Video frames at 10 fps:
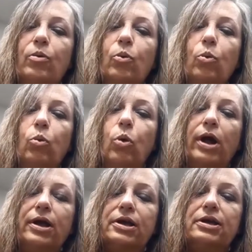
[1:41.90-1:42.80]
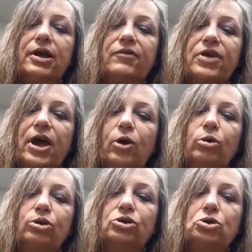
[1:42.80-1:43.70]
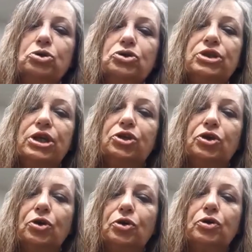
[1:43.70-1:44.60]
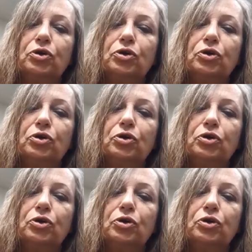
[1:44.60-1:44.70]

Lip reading: one of the elders in your